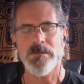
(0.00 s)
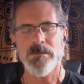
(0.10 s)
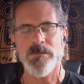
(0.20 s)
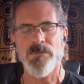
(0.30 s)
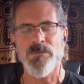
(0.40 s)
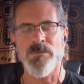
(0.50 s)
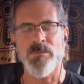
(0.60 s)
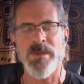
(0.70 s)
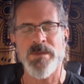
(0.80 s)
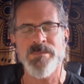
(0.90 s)
through the
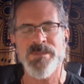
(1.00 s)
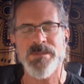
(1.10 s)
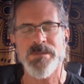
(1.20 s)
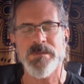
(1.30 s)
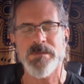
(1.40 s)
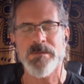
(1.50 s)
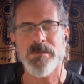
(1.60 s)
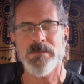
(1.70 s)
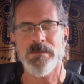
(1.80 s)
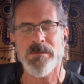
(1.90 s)
ribs,
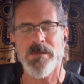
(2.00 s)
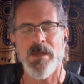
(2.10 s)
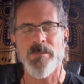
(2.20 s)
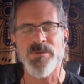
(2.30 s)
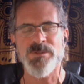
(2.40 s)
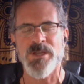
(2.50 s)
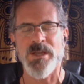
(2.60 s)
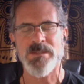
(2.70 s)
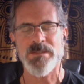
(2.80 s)
upper chest,